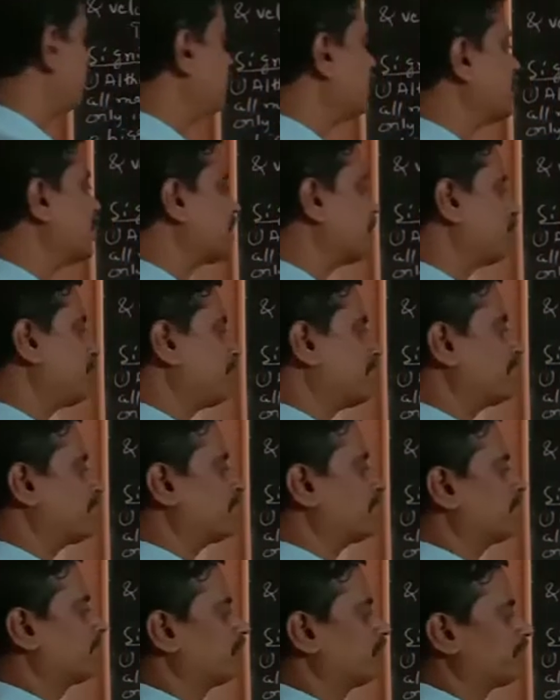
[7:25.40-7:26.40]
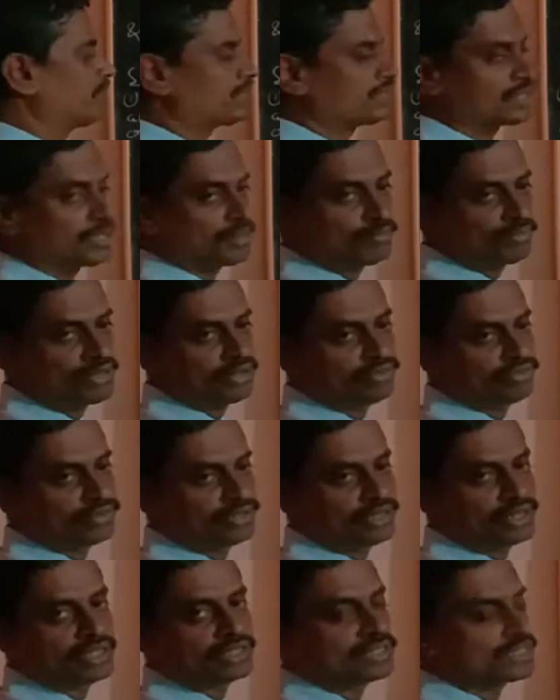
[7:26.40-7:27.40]
bigger particle, for example, you
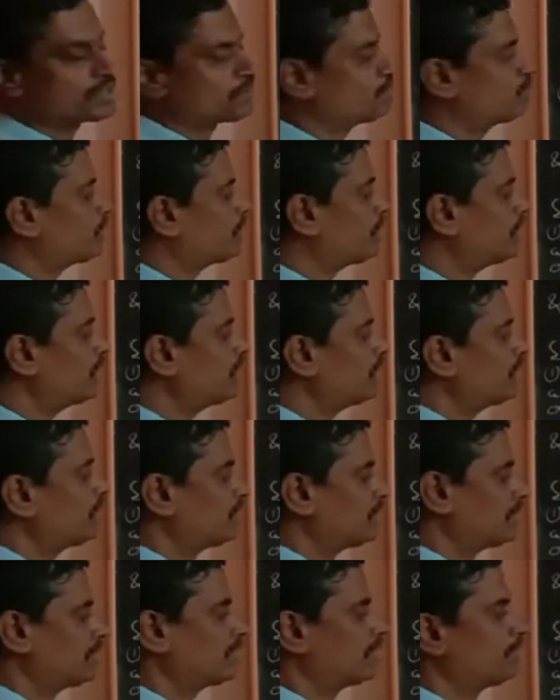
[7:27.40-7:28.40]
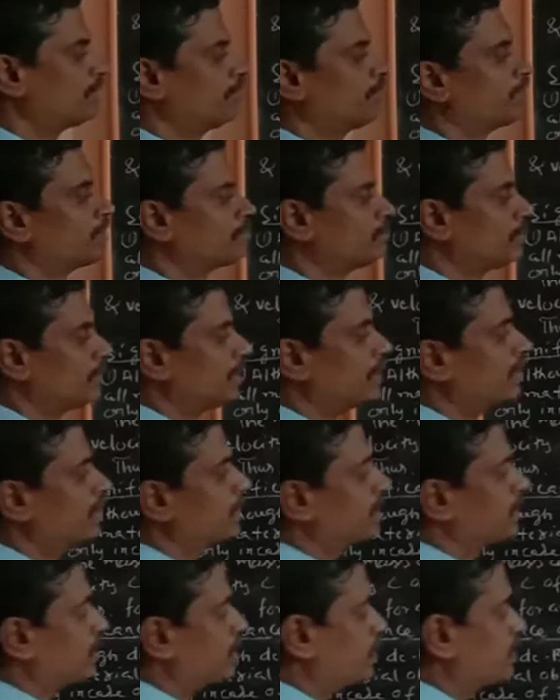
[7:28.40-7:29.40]
take this ball, a big
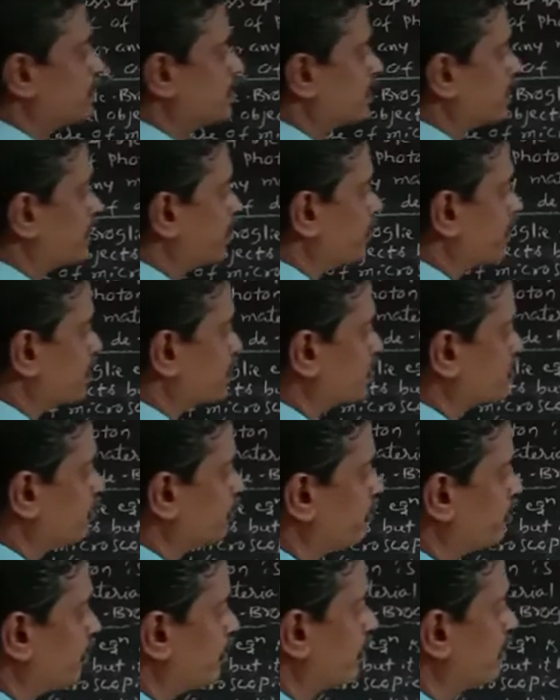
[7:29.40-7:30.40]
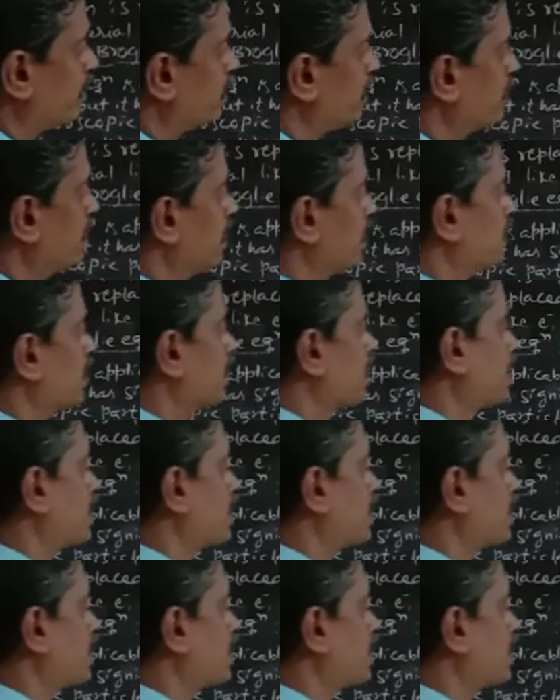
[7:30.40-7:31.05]
ball, using equation 4,